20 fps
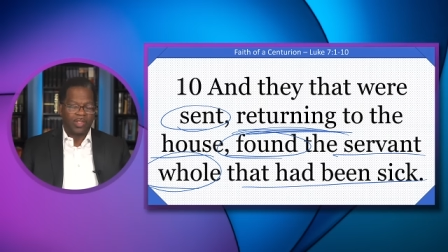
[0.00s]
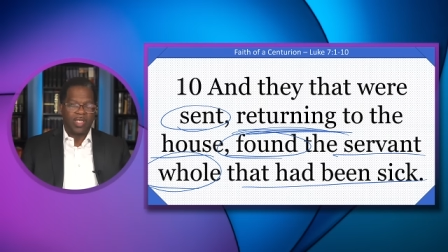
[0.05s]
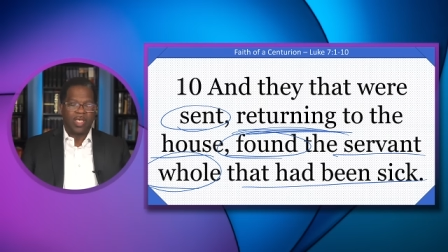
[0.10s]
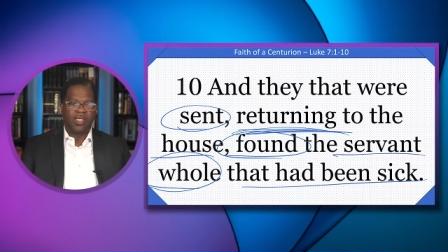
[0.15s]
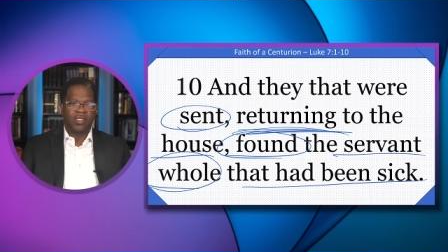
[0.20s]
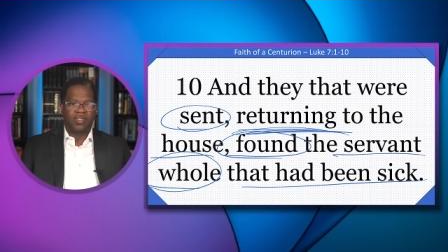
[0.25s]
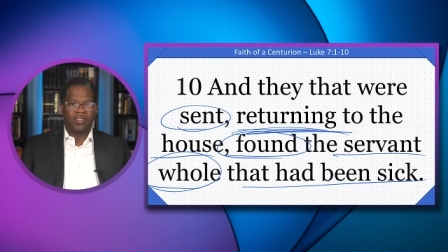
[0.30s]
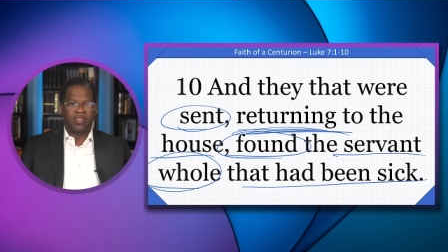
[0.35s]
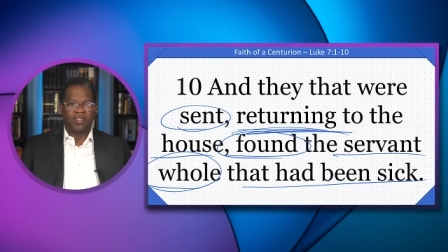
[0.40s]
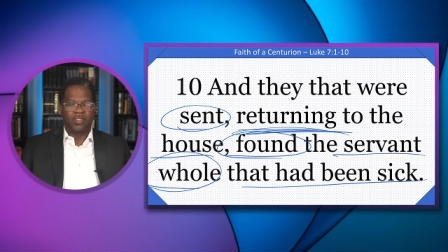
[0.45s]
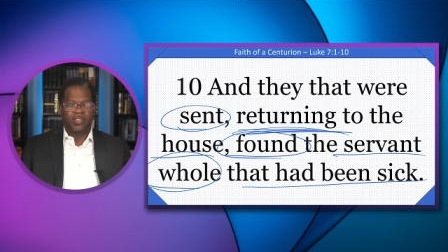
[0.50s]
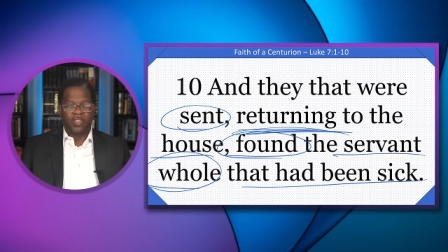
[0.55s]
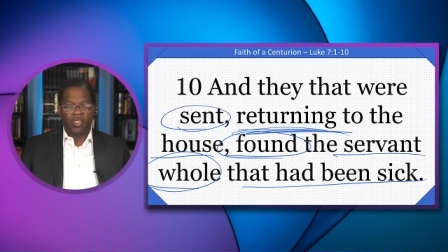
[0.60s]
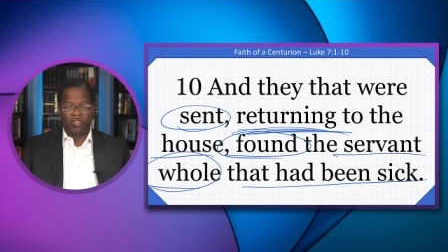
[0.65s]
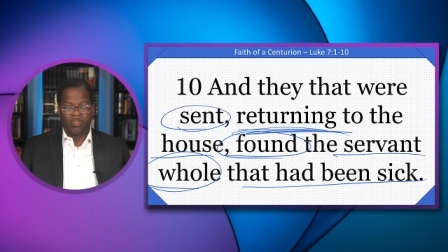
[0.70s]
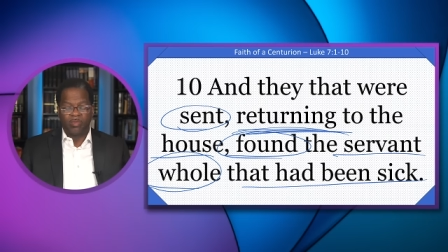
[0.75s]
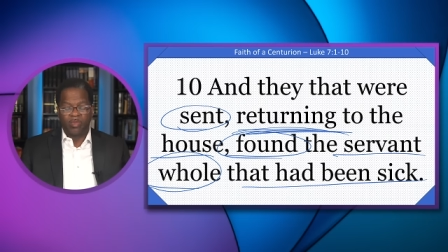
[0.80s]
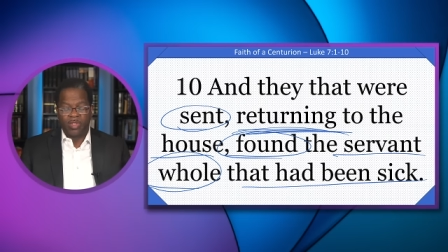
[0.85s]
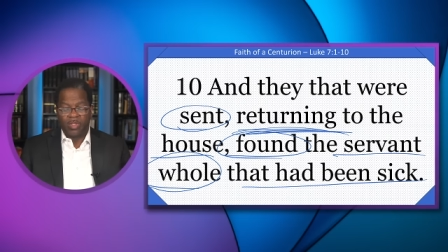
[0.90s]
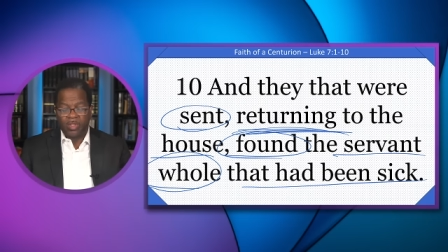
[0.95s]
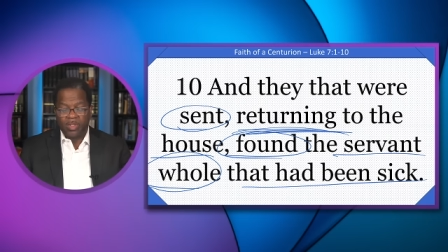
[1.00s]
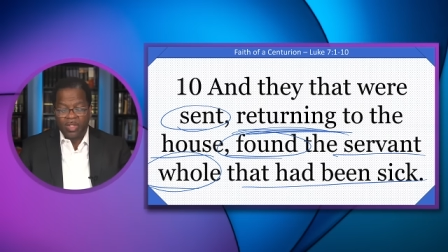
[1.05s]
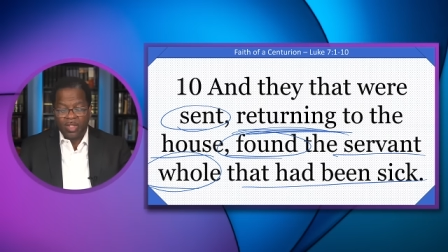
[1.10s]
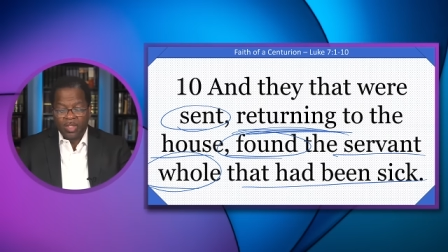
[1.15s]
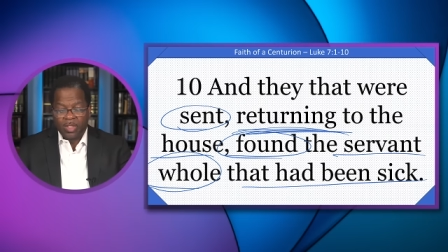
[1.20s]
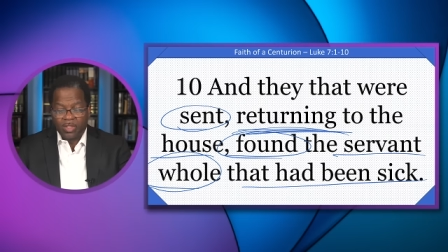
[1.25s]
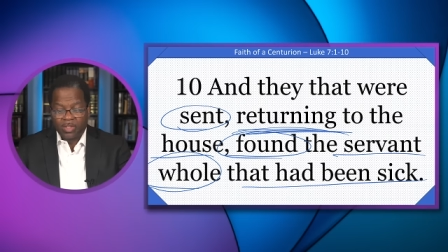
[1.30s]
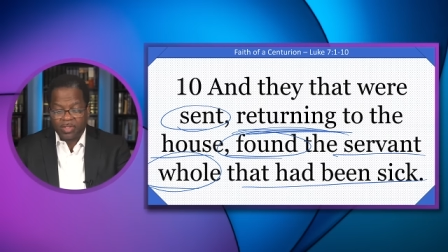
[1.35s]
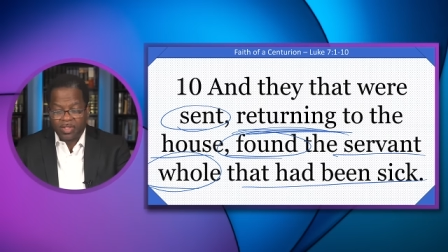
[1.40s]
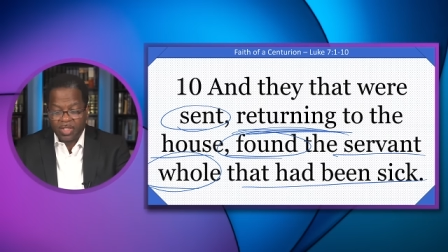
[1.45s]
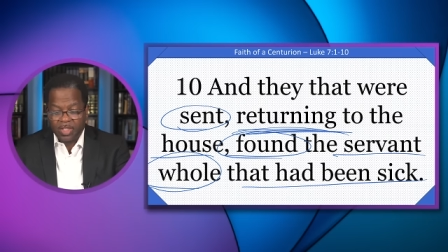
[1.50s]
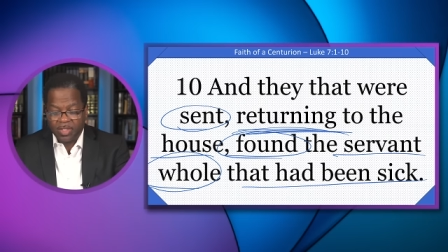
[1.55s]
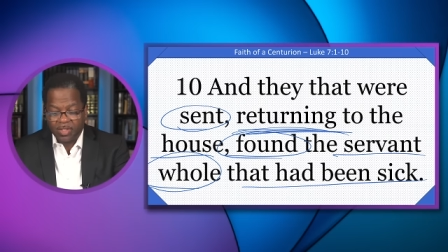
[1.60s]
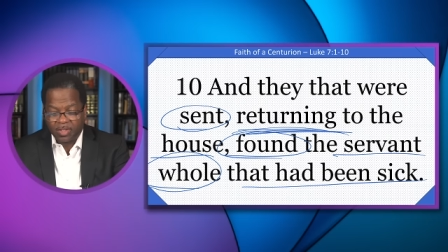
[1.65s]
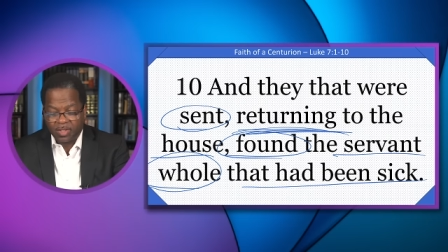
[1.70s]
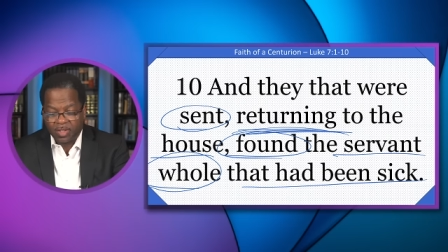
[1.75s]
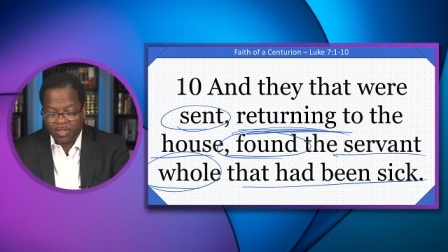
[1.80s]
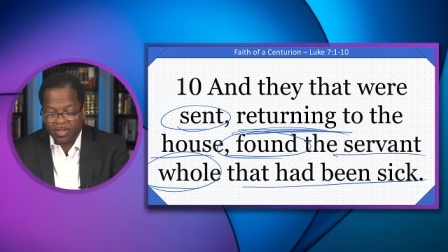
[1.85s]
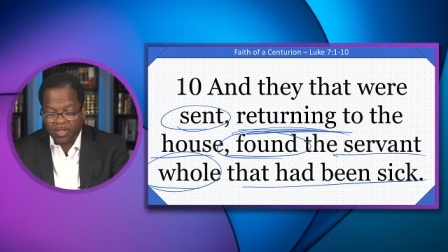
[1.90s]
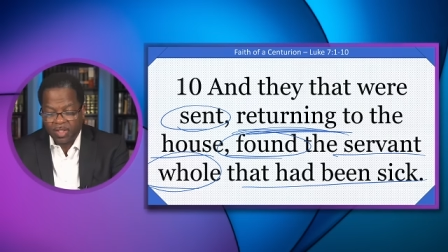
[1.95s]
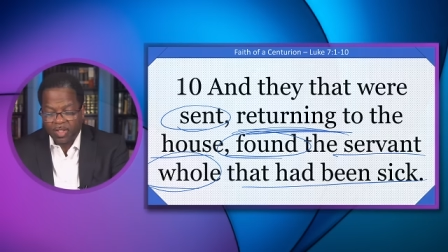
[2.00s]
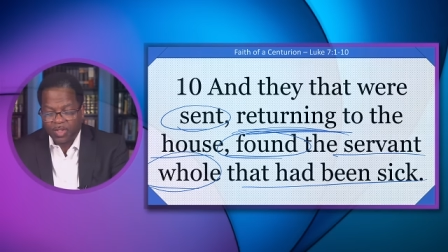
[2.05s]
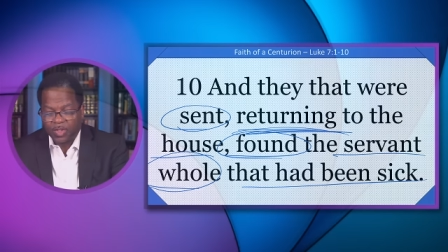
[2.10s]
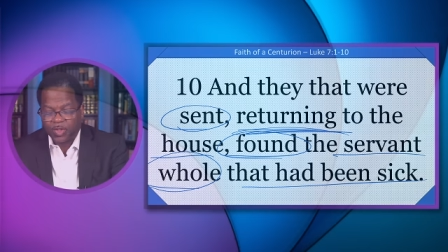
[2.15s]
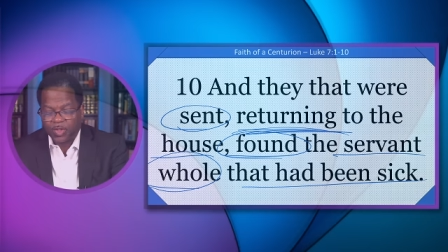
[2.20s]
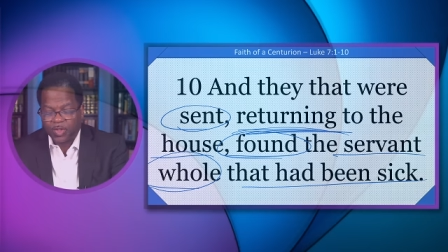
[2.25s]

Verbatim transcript: Ladies and gentlemen, Jesus